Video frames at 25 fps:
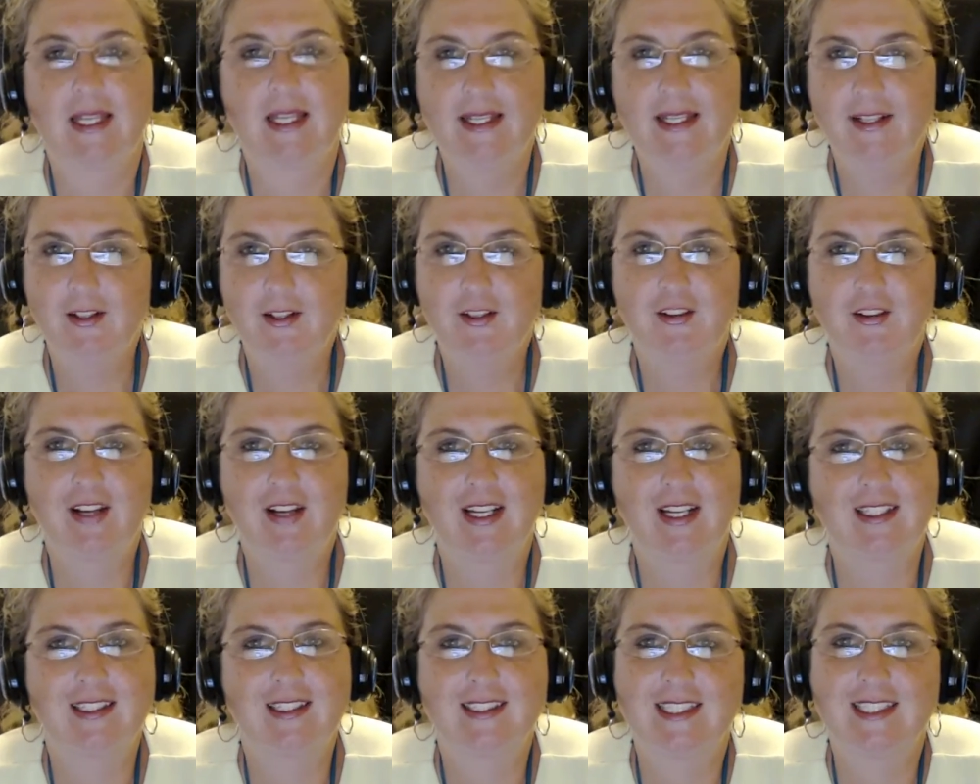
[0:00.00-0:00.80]
I hear you
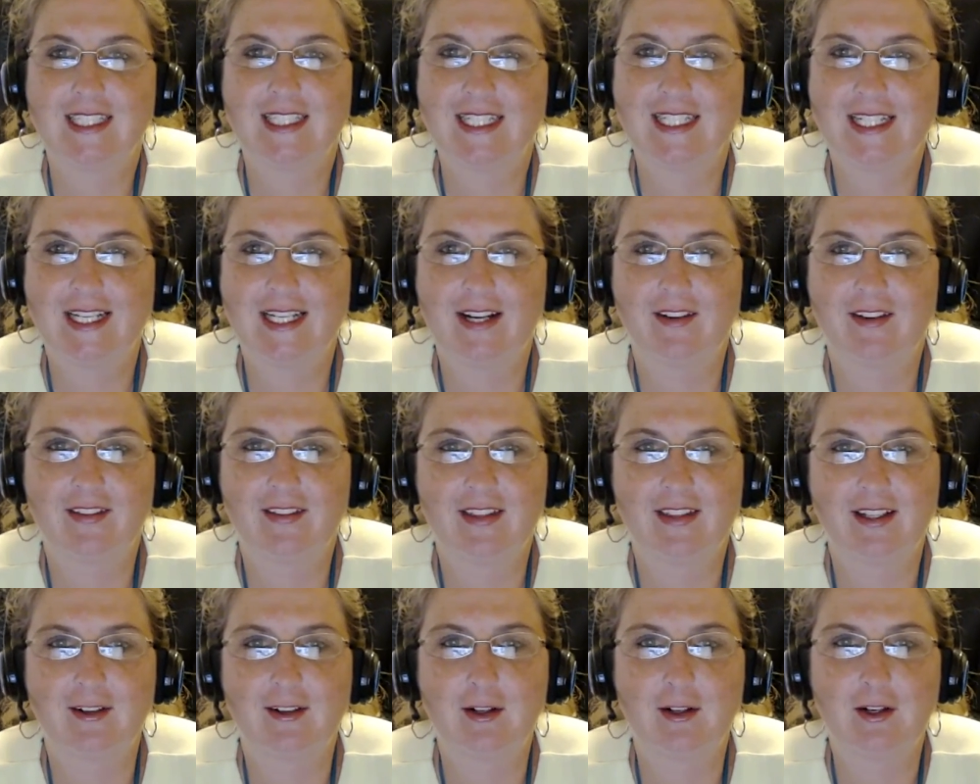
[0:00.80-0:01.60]
guys thinking
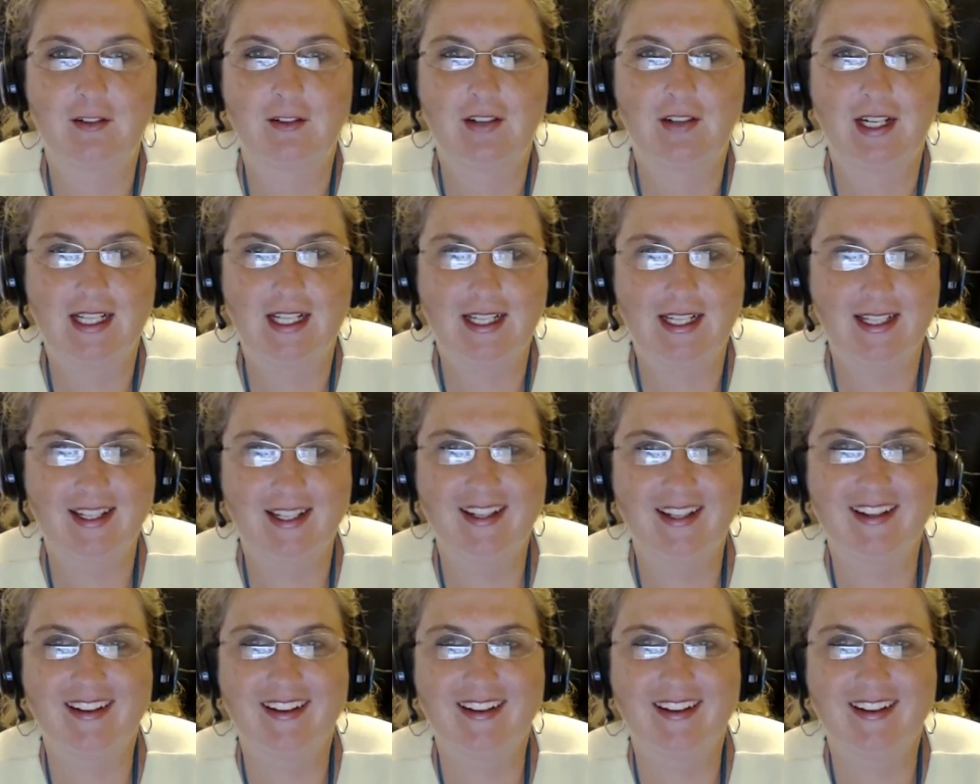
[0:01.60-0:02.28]
out there already.